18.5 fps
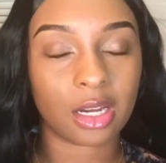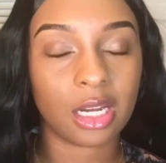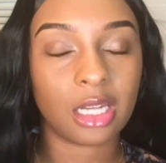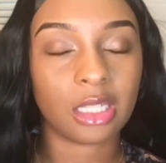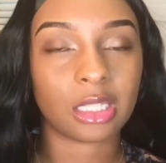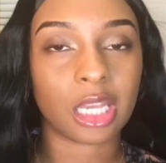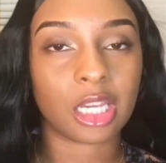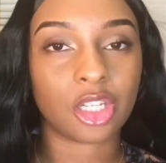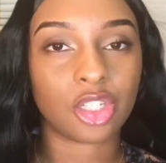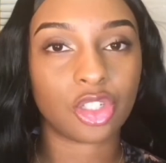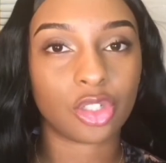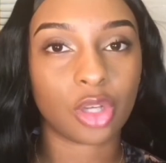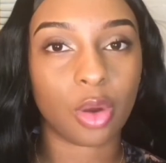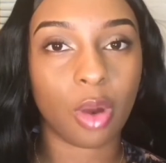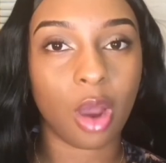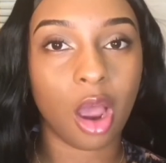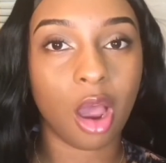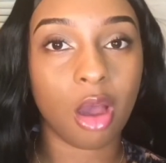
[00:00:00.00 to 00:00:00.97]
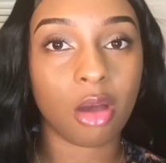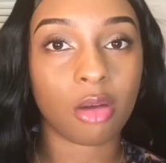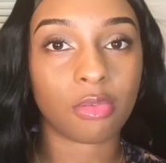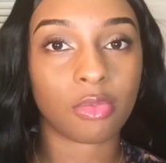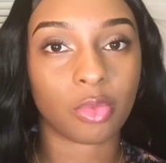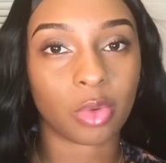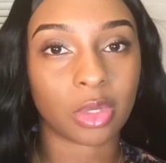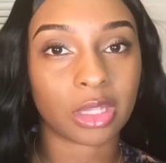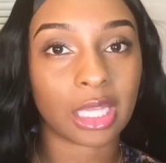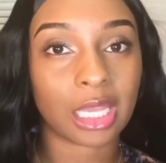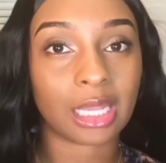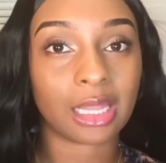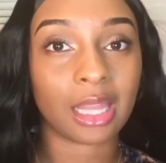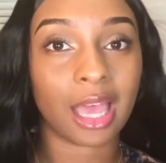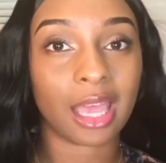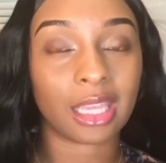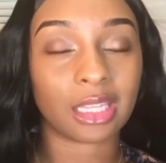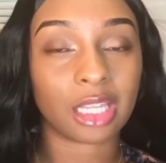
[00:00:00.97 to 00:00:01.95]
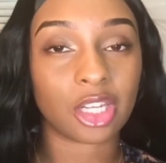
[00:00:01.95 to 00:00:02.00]
They show off what they
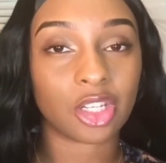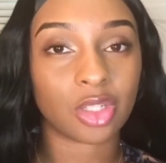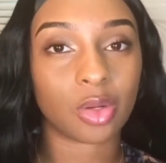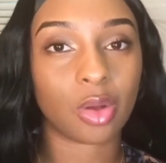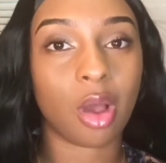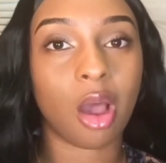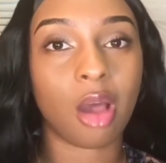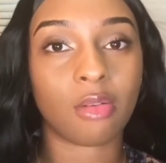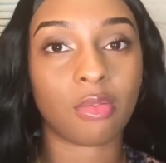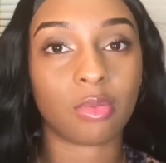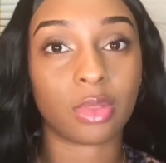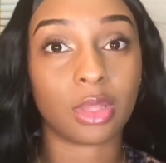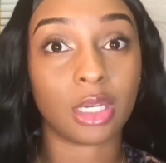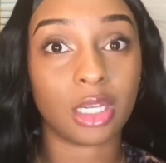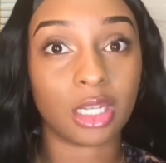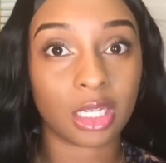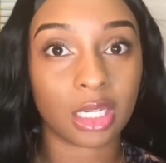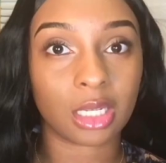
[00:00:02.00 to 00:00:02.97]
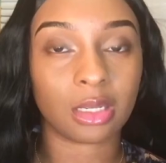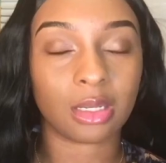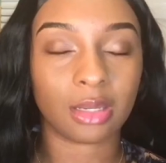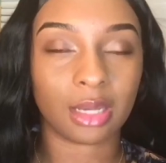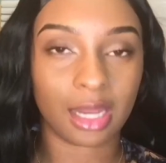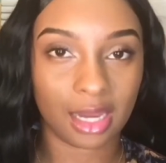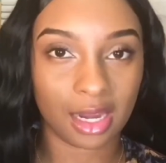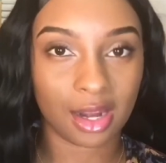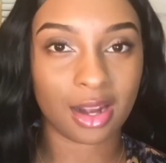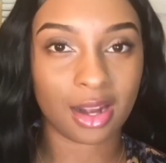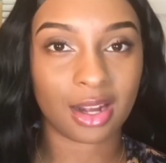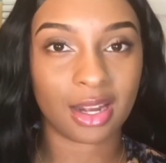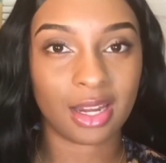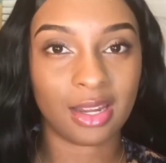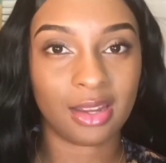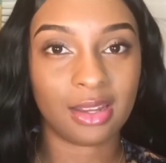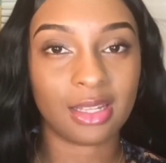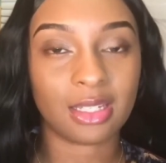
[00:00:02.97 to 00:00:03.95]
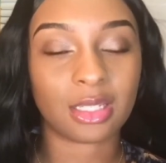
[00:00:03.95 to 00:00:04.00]
like. They show off the good hair.
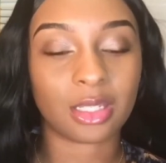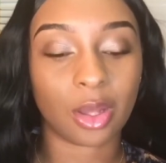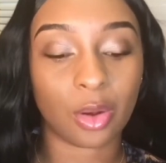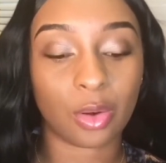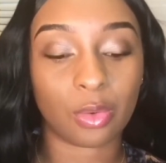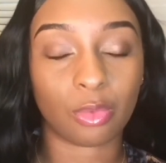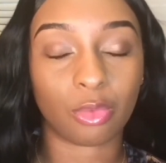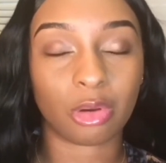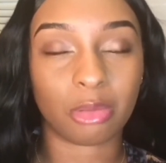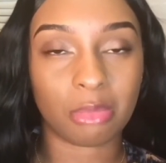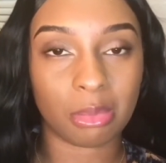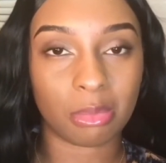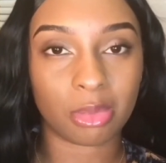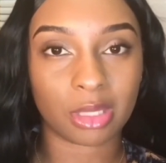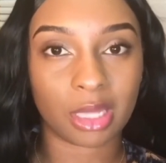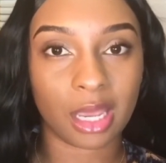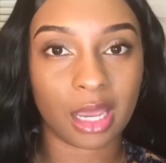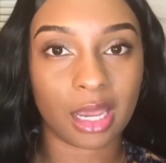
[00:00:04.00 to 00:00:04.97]
So remember that.